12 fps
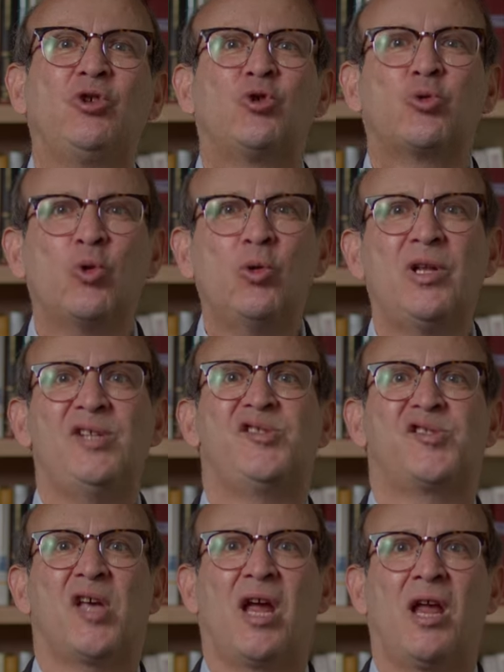truly
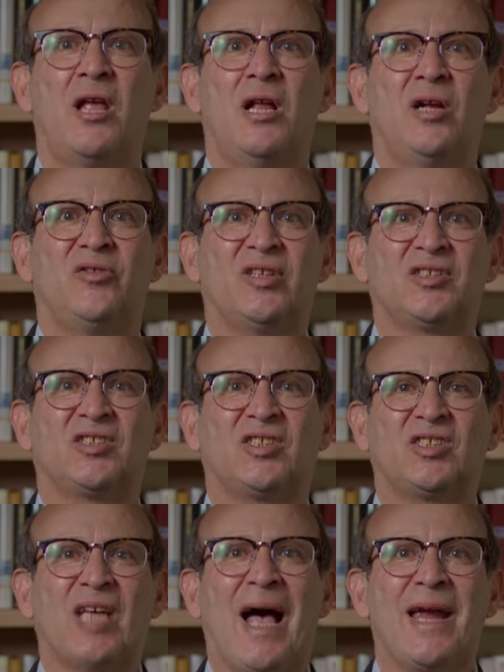say that a
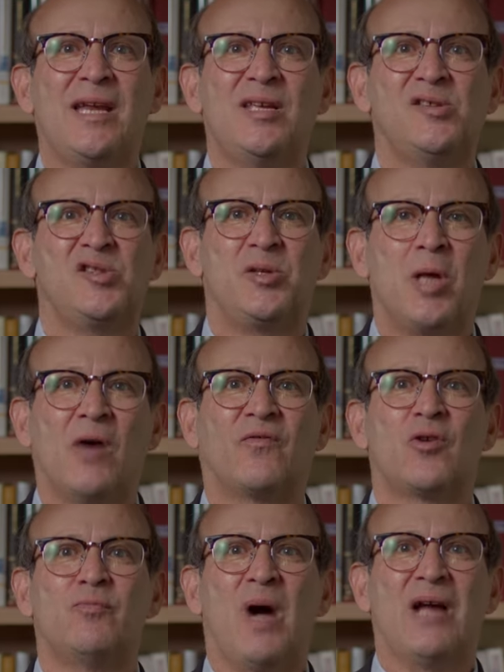society is
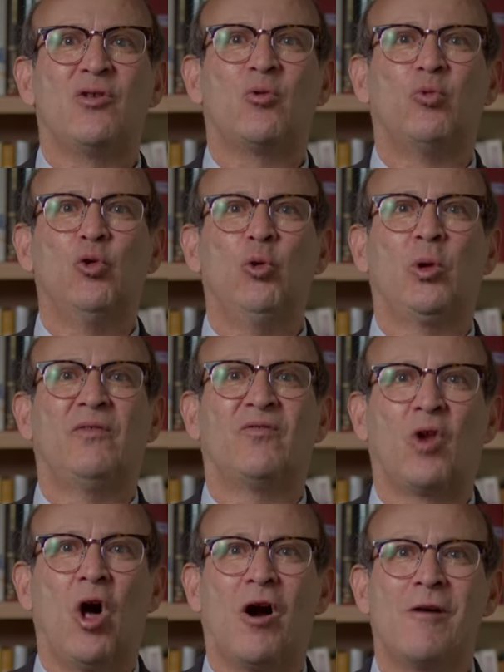governed by the rule of
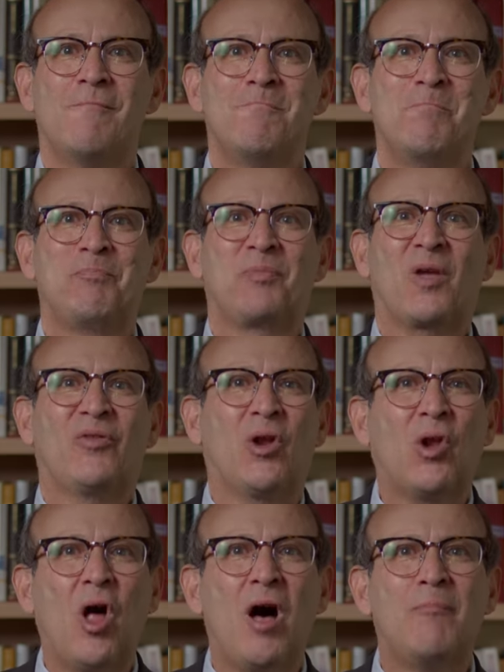law. The
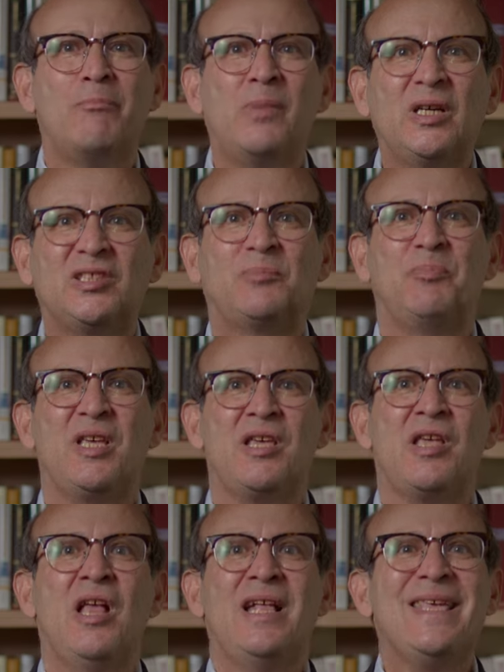law must
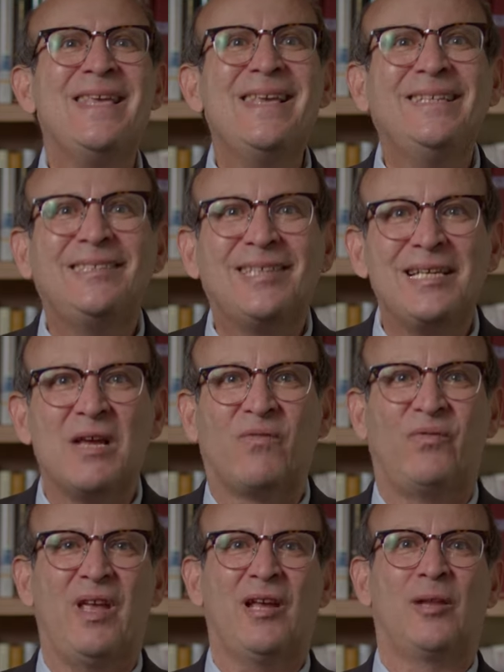be easily
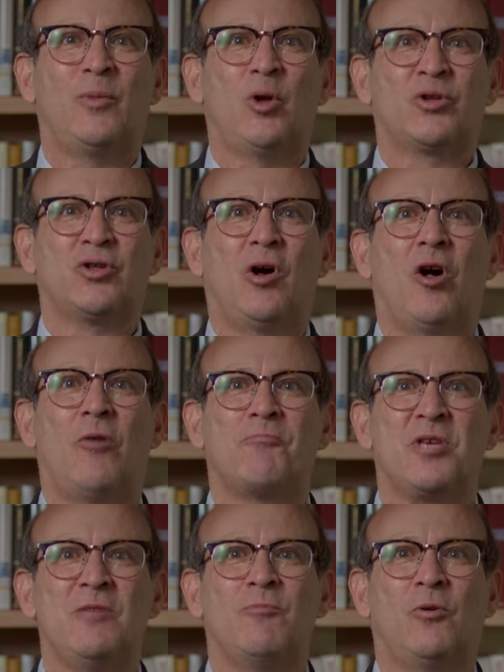available to all
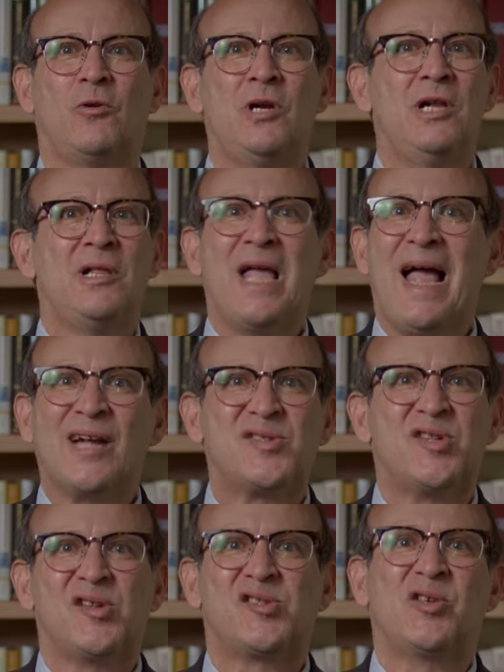people.
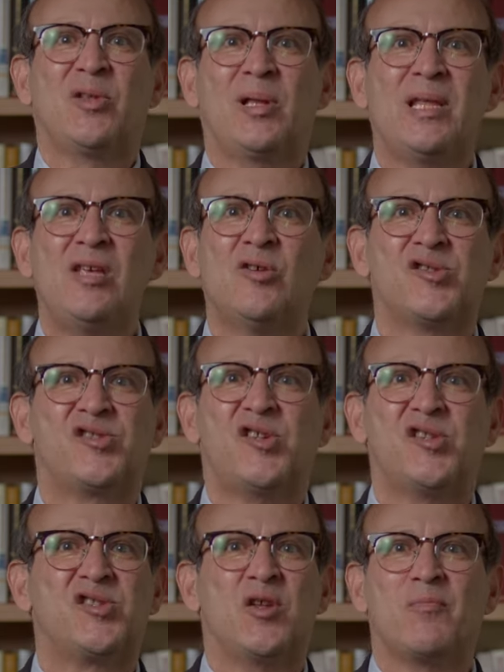Access to the legal
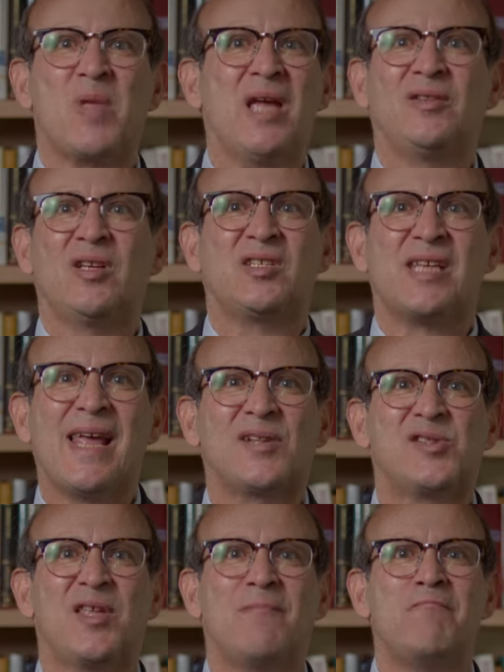system and the
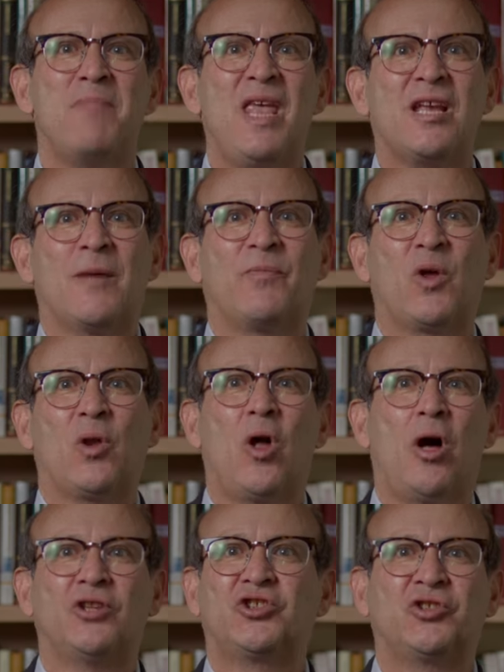texts that make up the
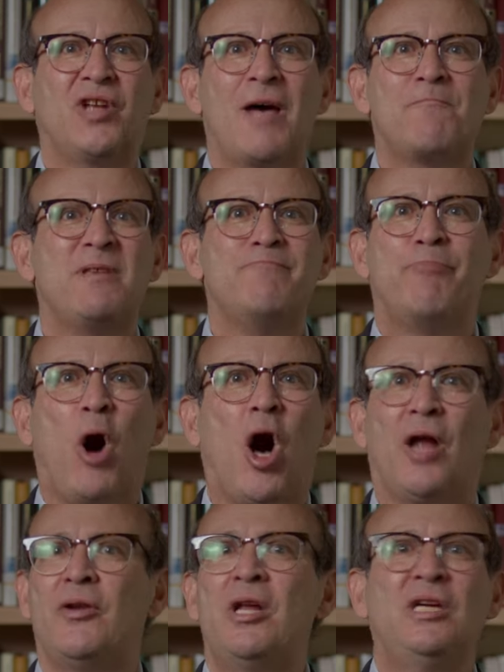law should not be
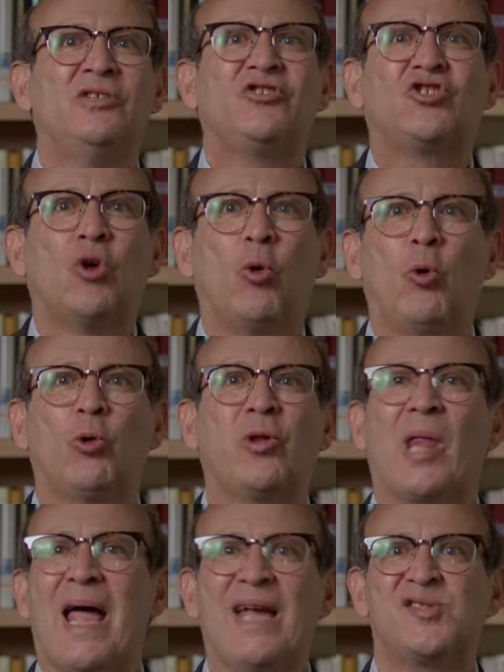bought, sold,
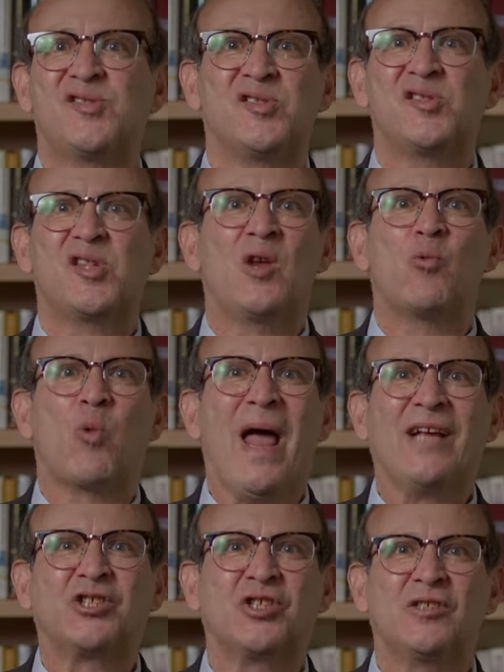licensed, and
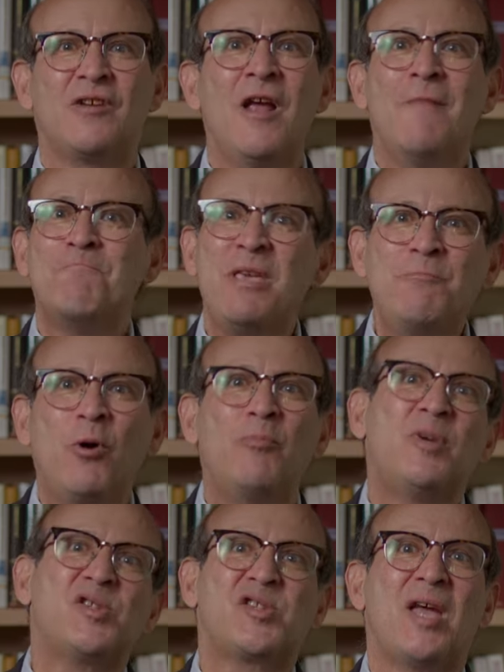rationed. People
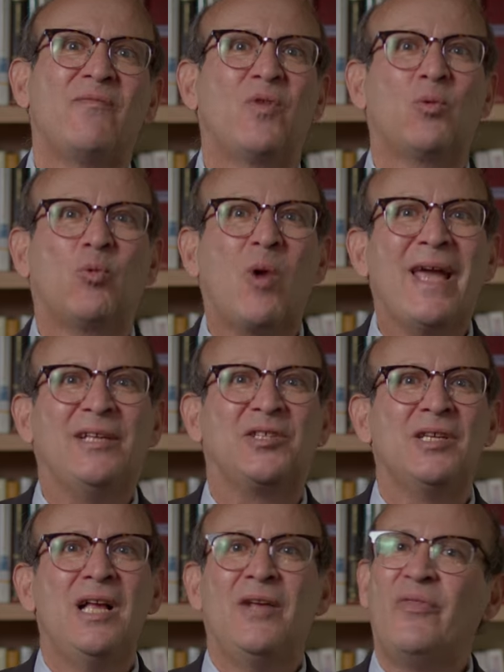must have the right,
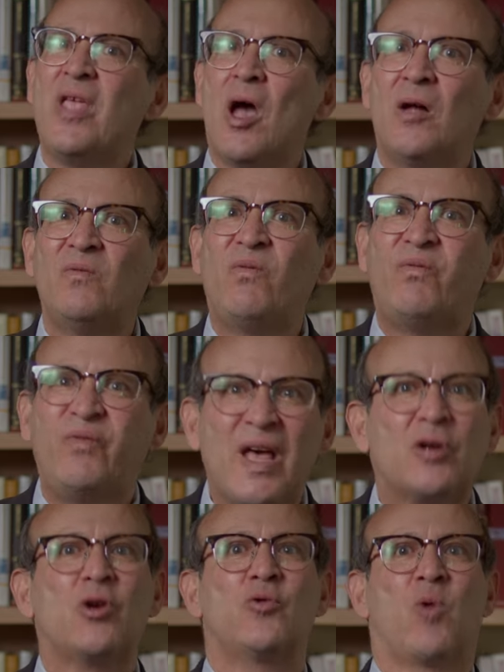the
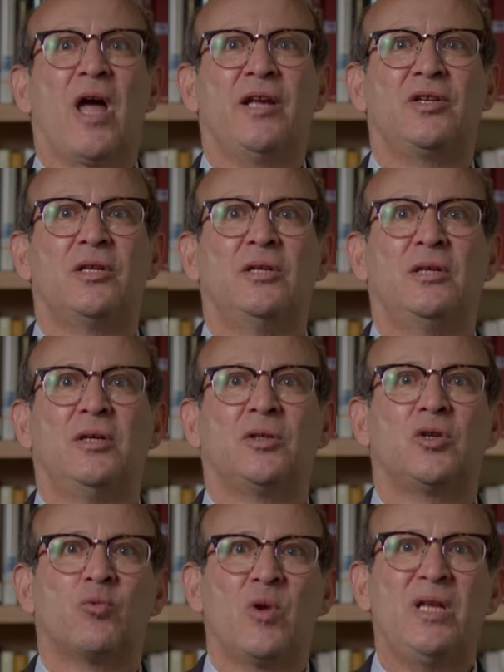unfettered right,
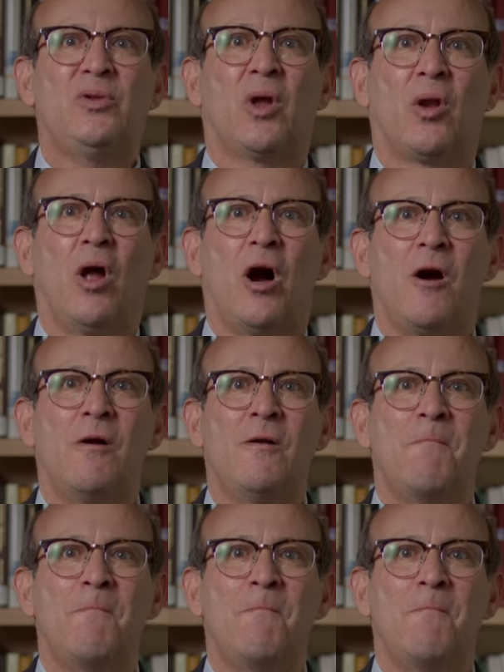to read the law.